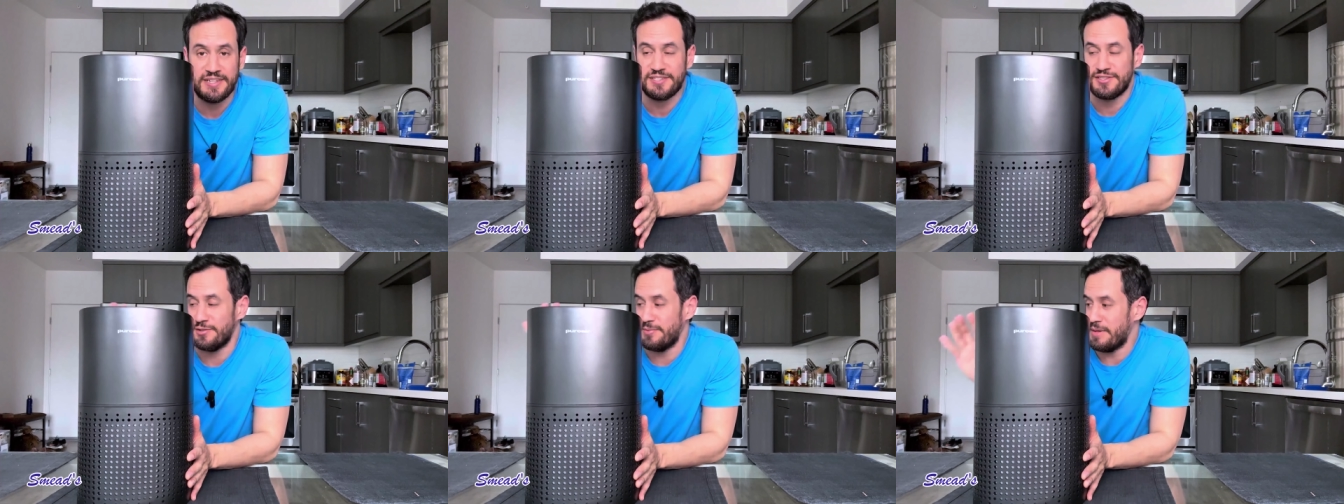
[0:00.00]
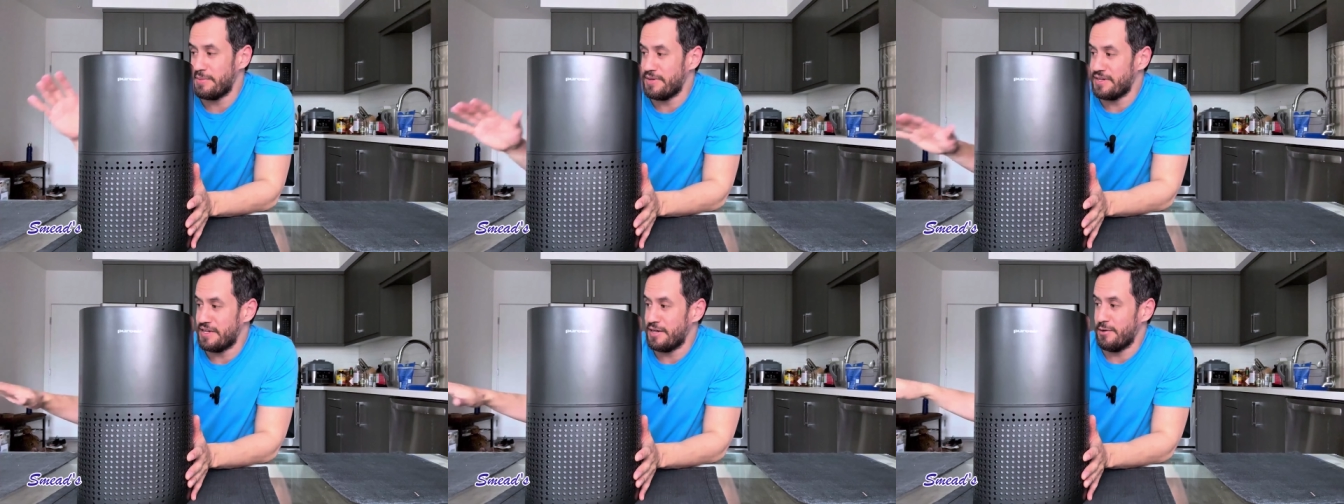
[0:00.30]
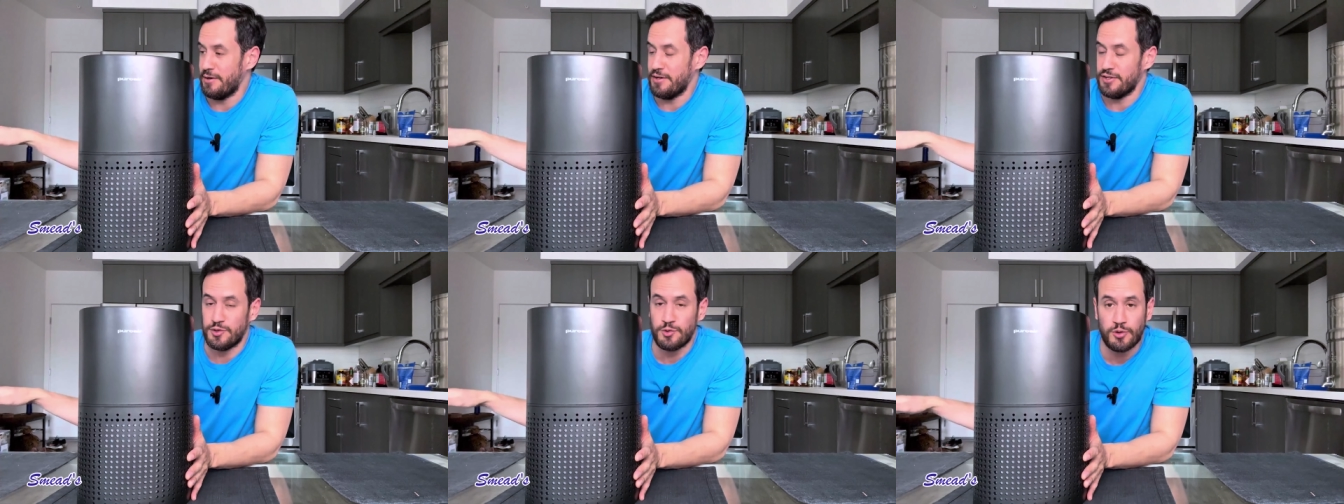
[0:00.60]
so maybe
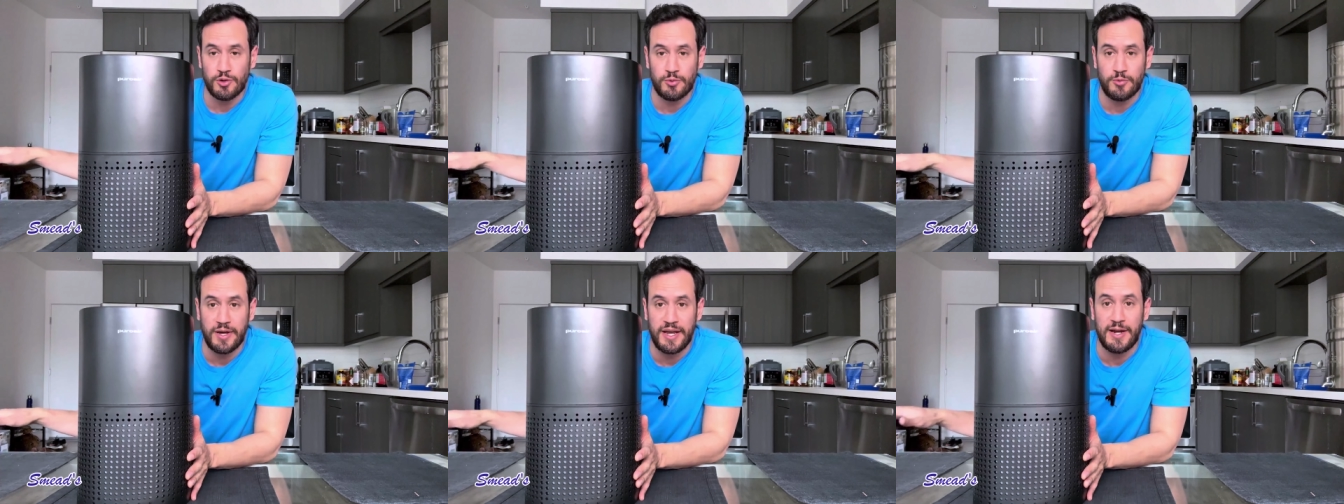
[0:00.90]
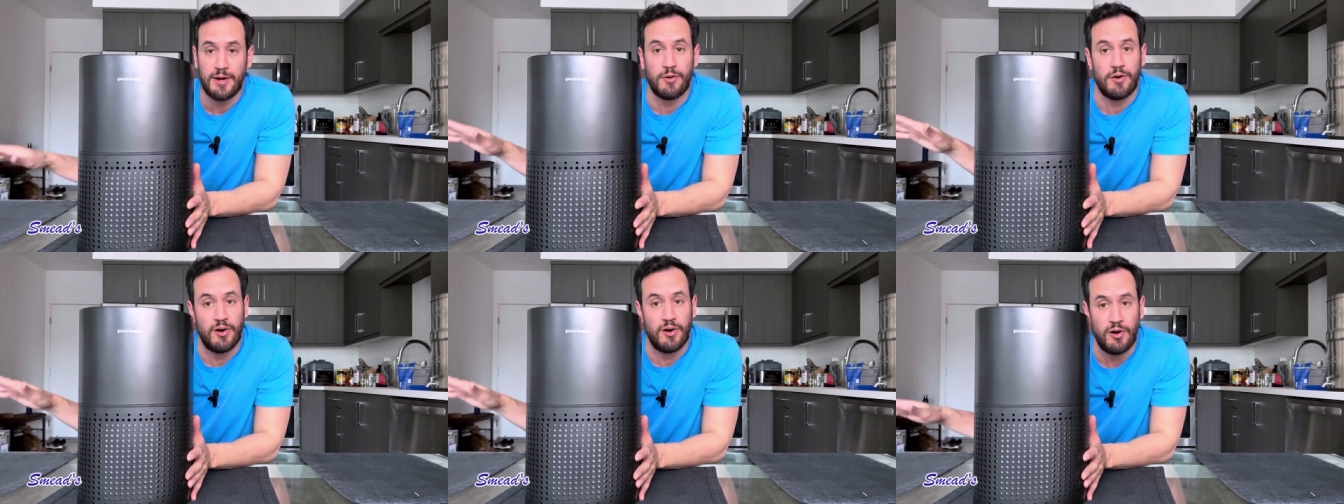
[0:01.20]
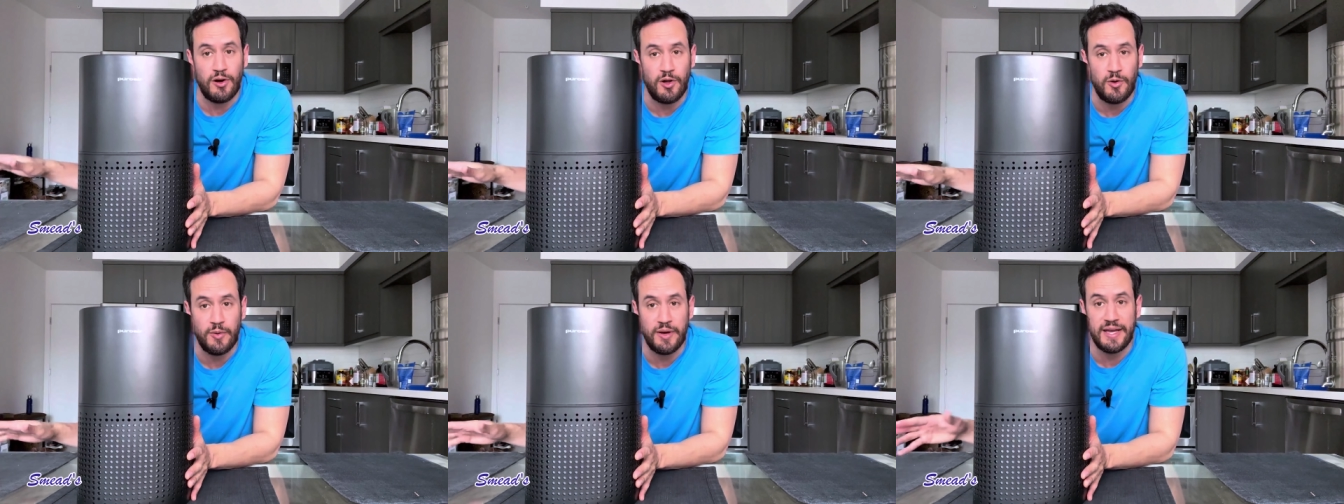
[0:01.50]
near a doorway or a
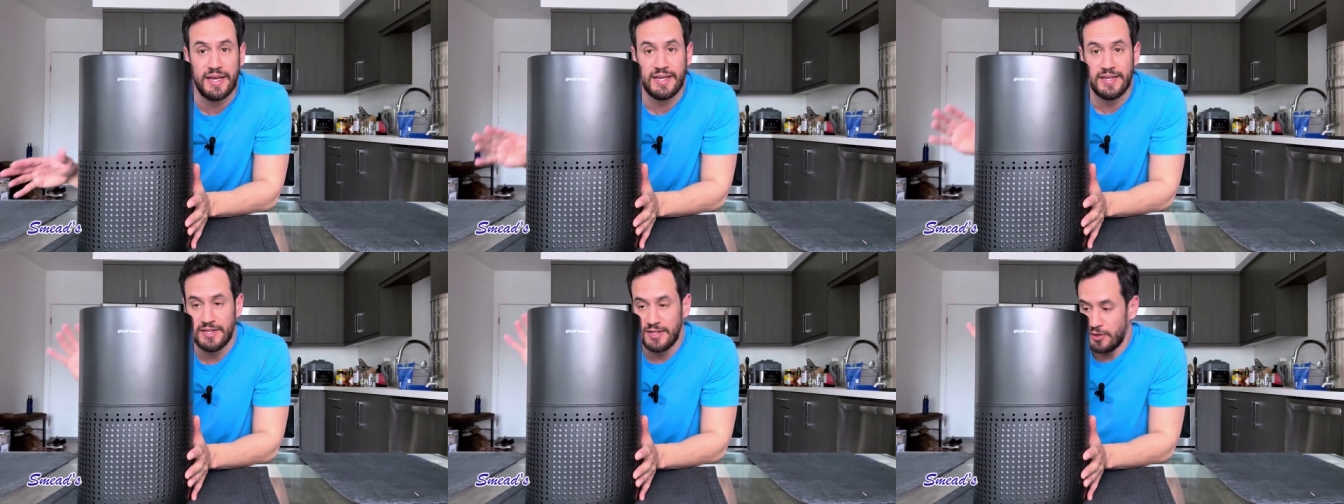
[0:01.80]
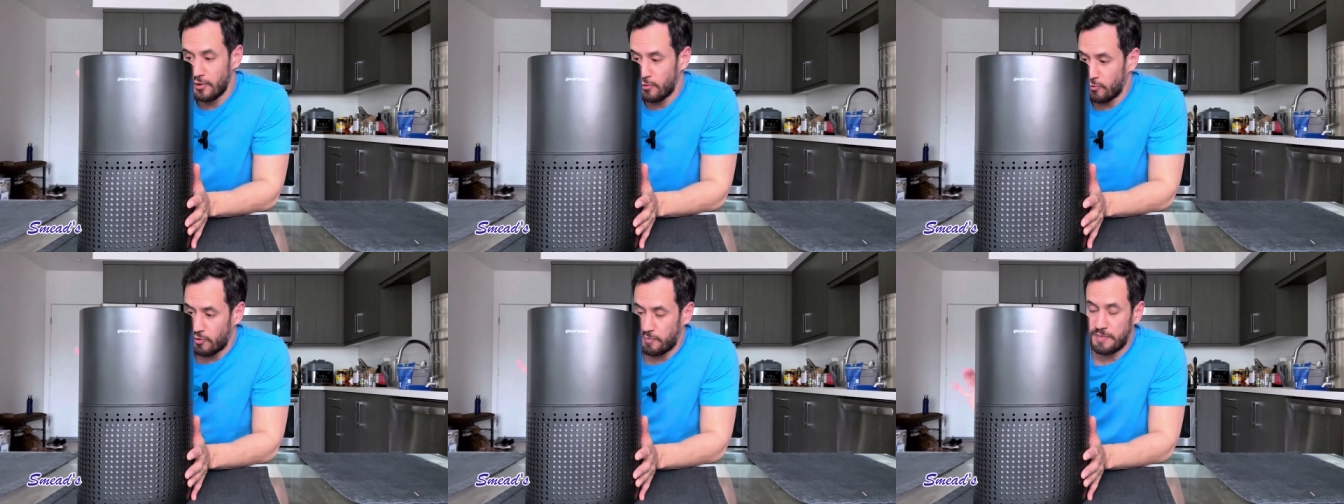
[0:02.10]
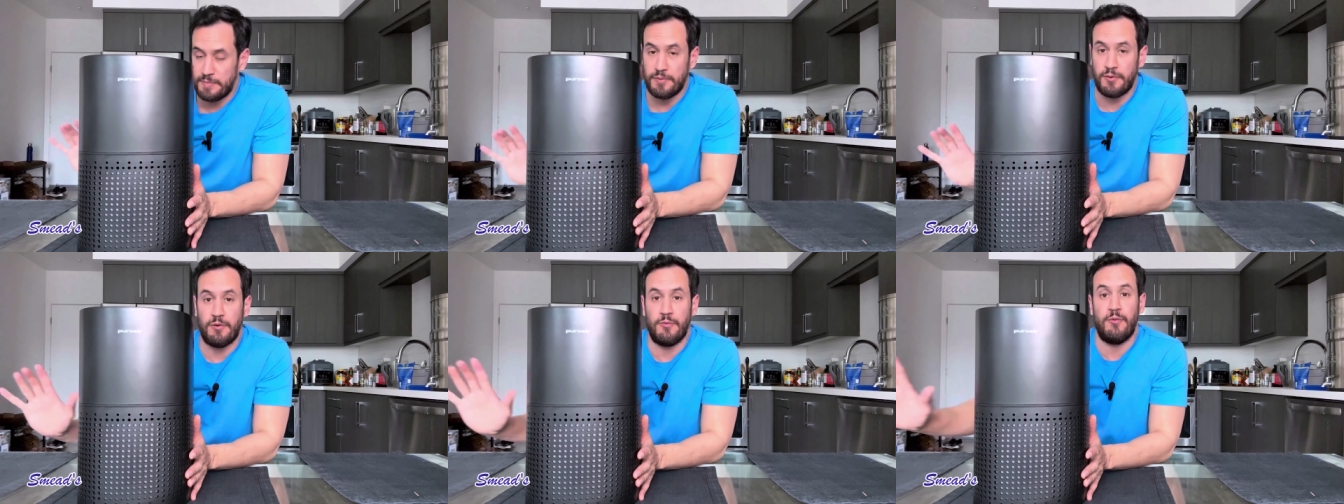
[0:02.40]
hallway where
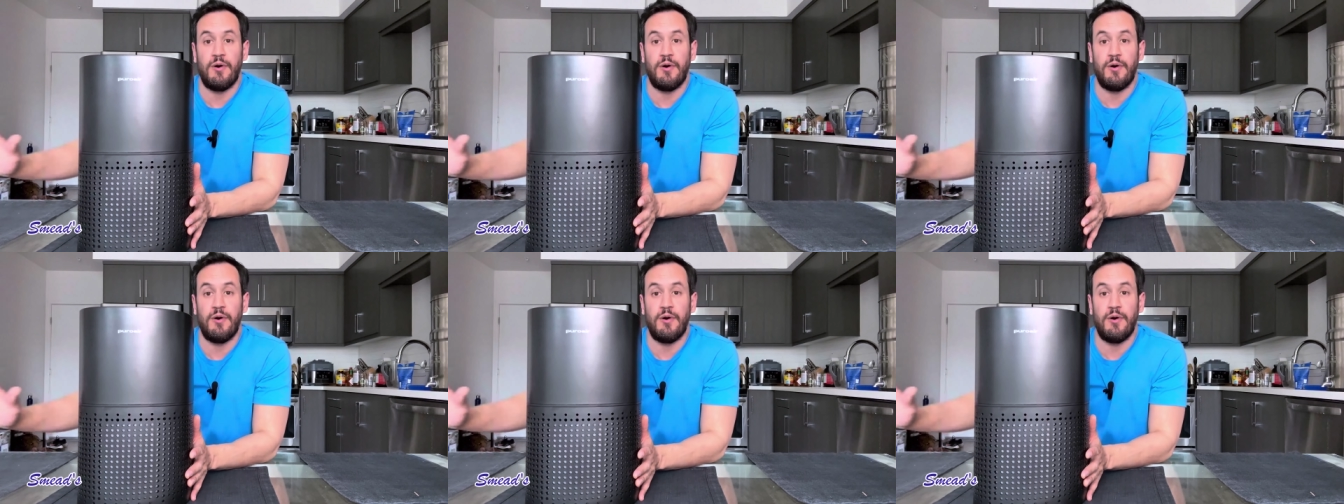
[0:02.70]
people are